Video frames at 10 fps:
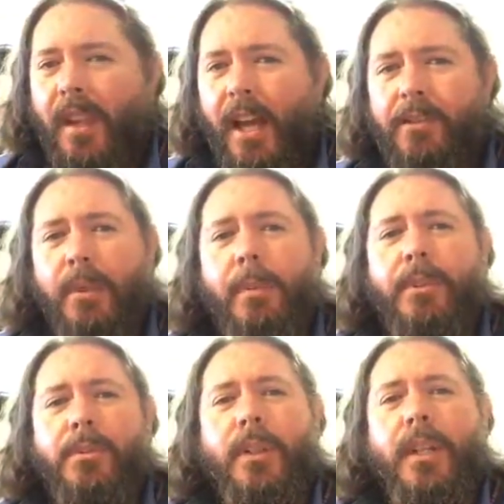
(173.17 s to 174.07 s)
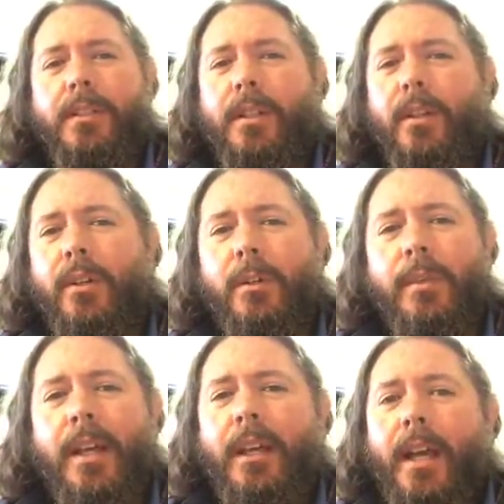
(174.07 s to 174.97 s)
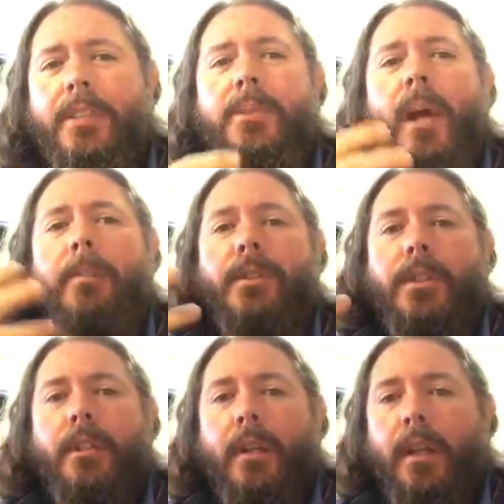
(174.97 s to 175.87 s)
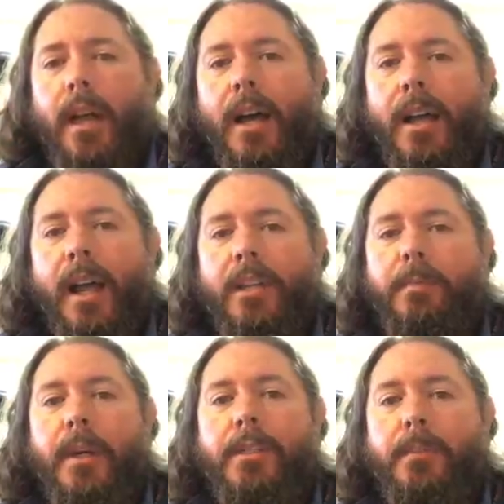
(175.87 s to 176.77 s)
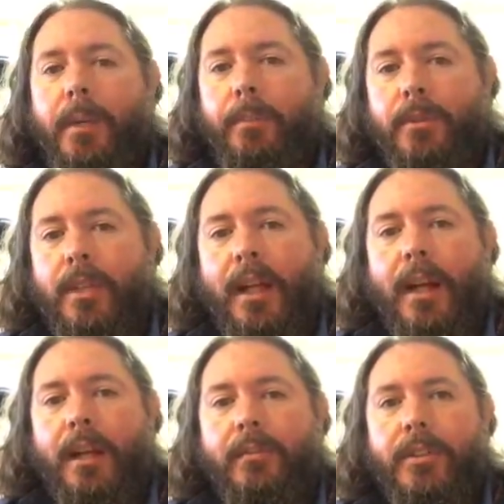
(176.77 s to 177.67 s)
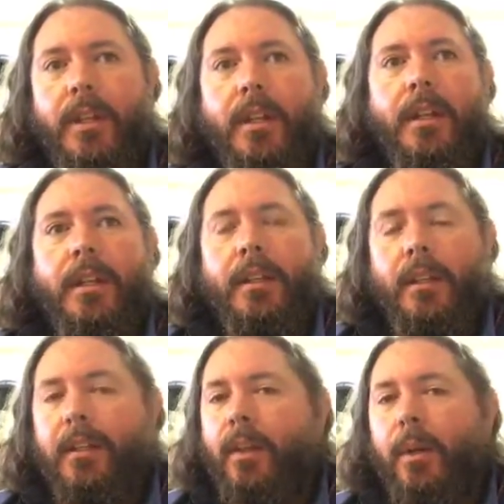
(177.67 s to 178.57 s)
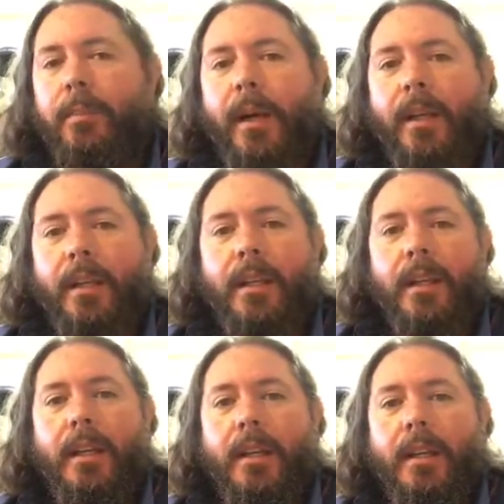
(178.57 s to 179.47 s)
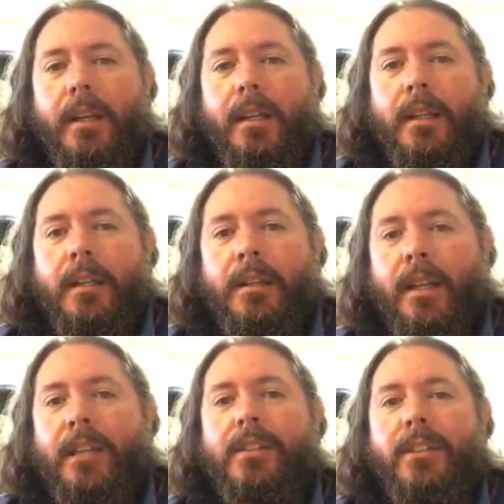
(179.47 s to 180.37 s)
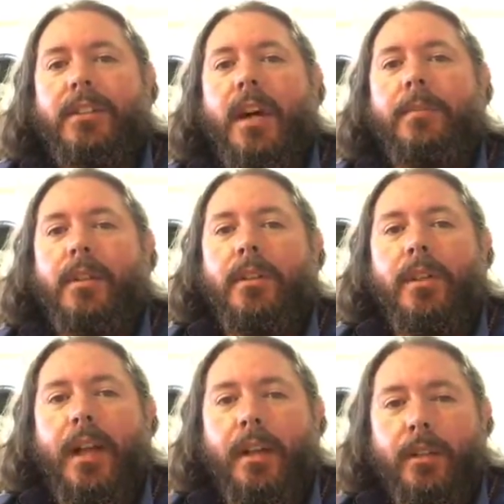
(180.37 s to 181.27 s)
That's what happens with kids at home. That's what happens in a lot of aspects of people's lives. That nobody takes the time to learn how